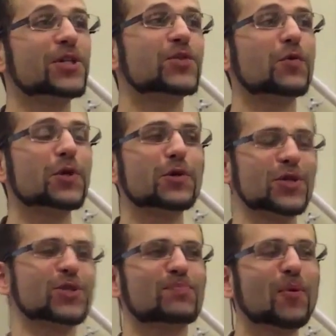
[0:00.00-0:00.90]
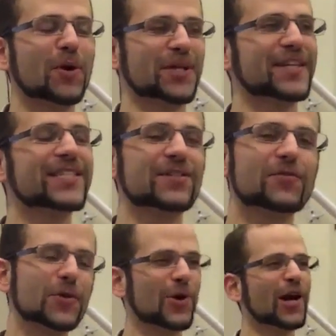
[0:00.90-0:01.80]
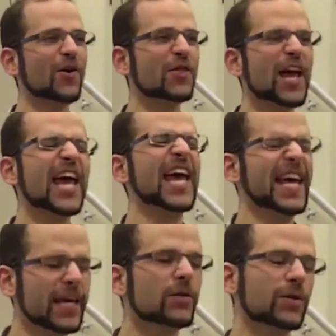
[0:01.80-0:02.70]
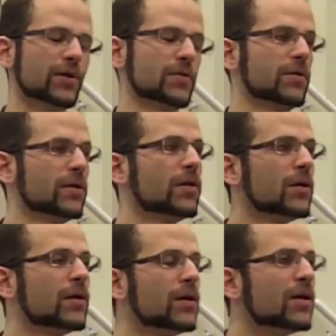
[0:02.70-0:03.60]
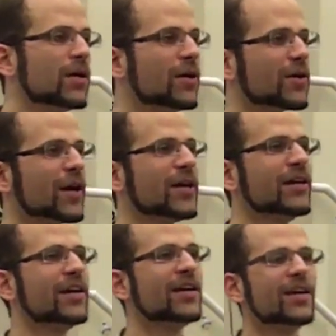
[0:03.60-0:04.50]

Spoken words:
which is for your sport. Is it for your health? Hell no. Okay?